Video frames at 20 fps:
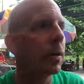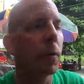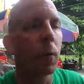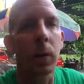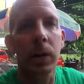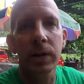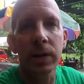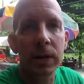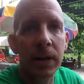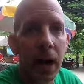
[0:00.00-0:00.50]

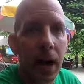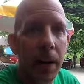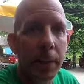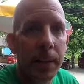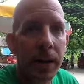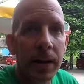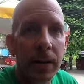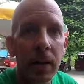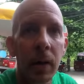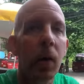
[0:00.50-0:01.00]
One's a
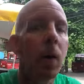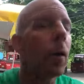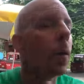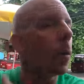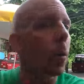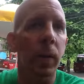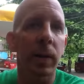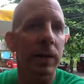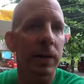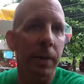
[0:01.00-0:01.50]
comment,
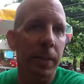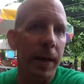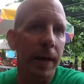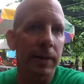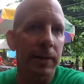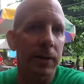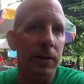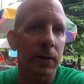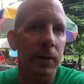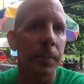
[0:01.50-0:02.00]
one's a
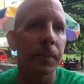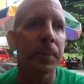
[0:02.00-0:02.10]
message.